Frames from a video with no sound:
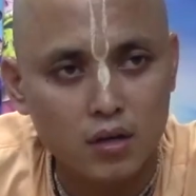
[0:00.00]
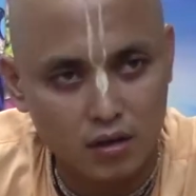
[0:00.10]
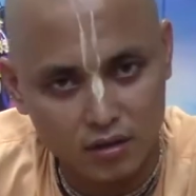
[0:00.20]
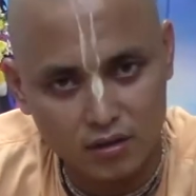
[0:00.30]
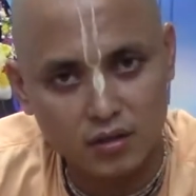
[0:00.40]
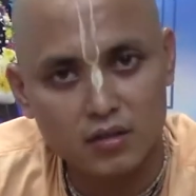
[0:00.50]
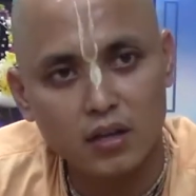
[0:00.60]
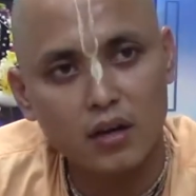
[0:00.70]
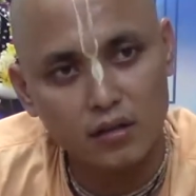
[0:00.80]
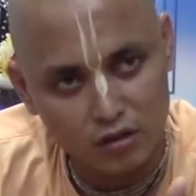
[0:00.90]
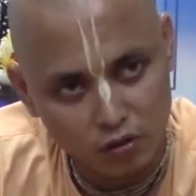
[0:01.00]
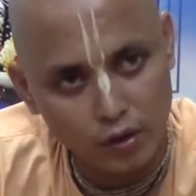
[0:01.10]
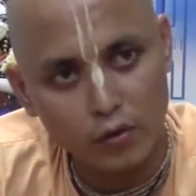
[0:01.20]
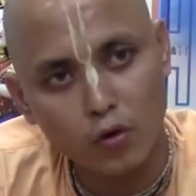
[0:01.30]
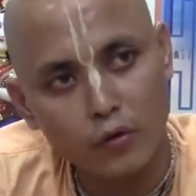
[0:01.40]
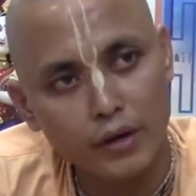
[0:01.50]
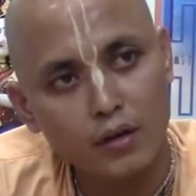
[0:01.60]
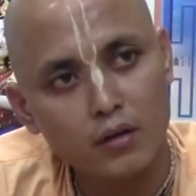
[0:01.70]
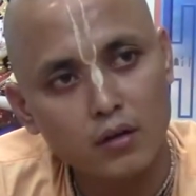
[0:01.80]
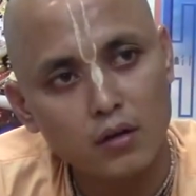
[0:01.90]
Disease is there, disease will go
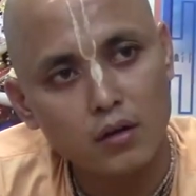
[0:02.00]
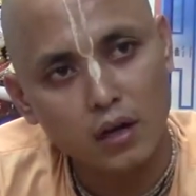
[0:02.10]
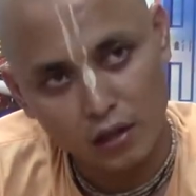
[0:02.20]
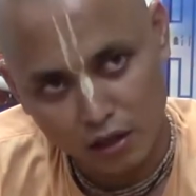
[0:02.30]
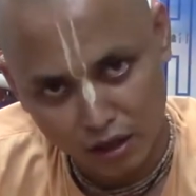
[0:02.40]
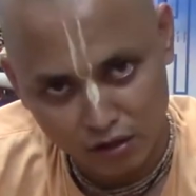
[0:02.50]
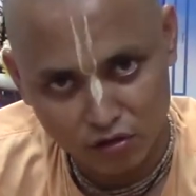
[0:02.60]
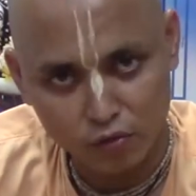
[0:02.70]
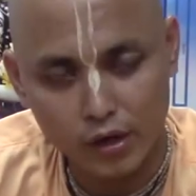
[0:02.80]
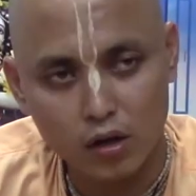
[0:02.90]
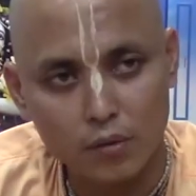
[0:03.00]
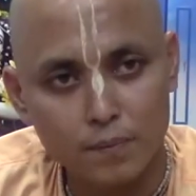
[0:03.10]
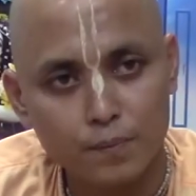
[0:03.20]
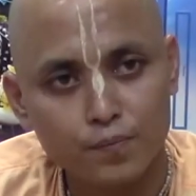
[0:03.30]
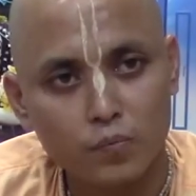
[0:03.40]
away, healthy condition will come,